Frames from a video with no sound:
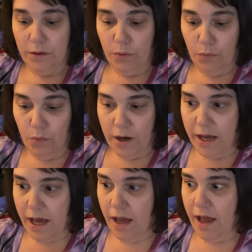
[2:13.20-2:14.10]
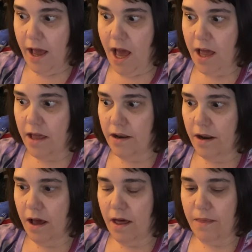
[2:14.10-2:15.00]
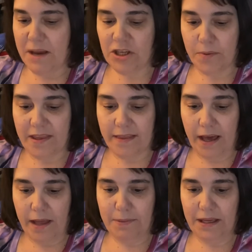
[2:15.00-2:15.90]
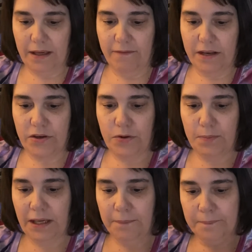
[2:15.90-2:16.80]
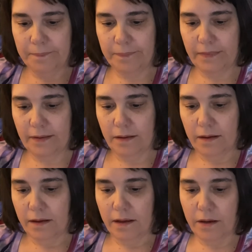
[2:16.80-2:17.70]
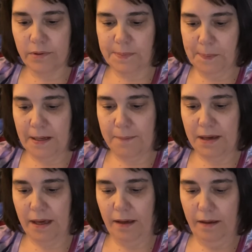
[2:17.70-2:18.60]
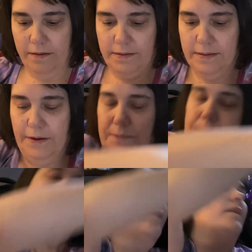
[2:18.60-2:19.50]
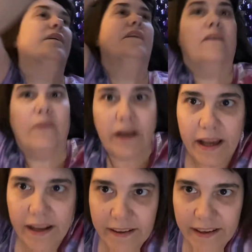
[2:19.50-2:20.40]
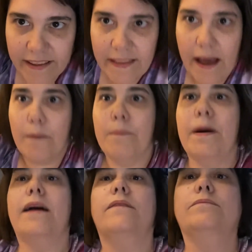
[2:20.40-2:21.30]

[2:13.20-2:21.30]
what had the measurement that had been given to me, it was plenty big. So went ahead and did that. But